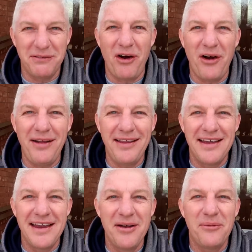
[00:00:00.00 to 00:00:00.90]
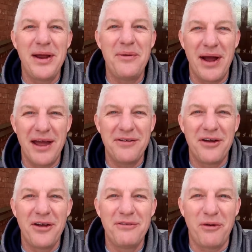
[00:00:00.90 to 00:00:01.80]
of all, we went
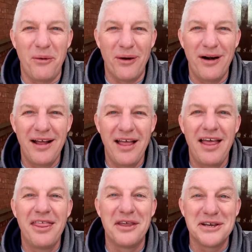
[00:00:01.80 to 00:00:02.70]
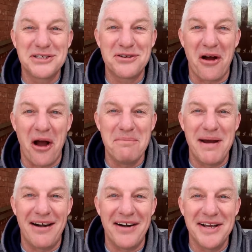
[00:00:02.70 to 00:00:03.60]
for the
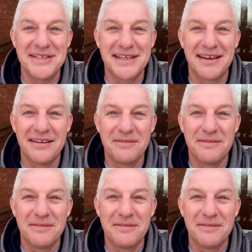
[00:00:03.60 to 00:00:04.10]
strawberries.